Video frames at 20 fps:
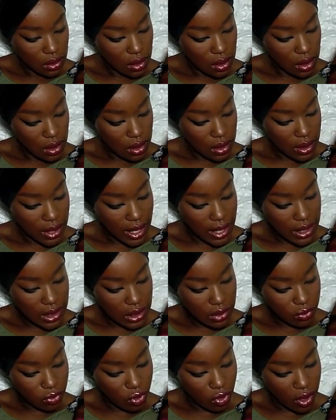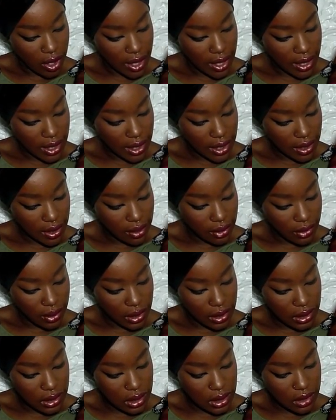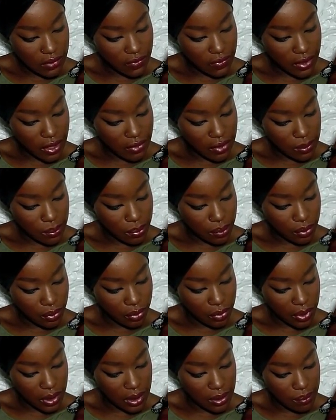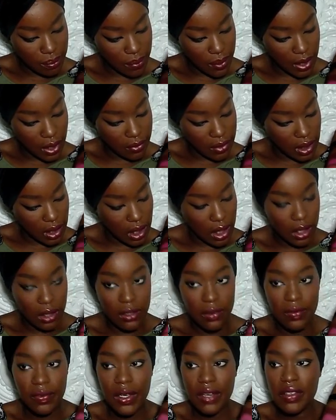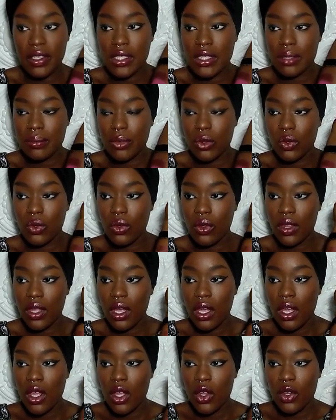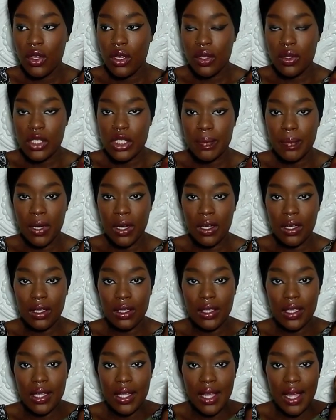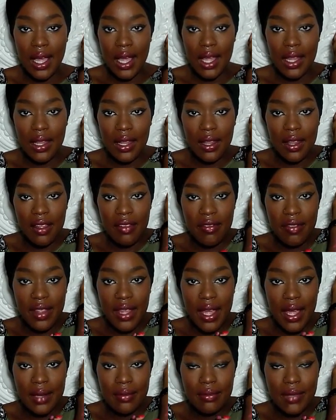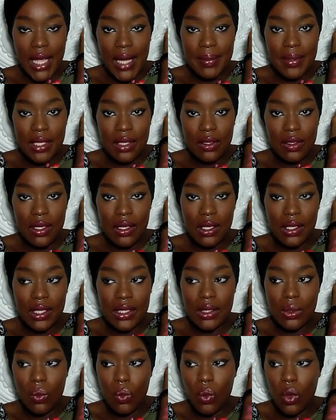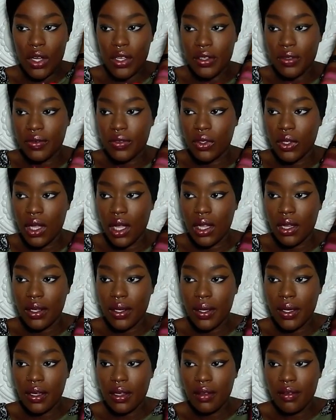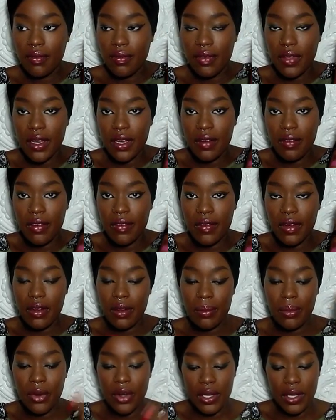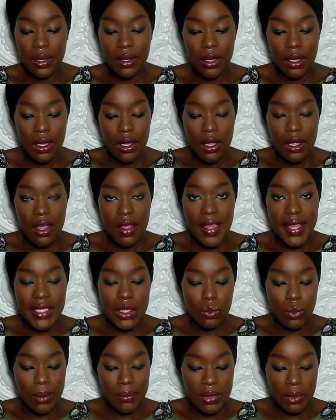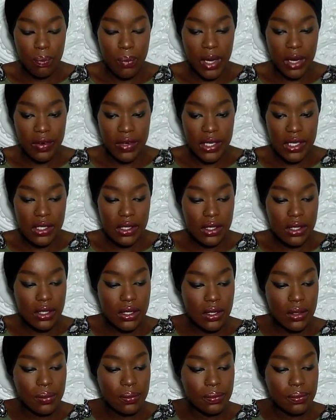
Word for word: And that is right here. And this is a very pretty berry color. Very smooth. No sparkle in that. I love that. Absolutely think that's a wonderful color. Very, very pretty. That's Whipped Berries.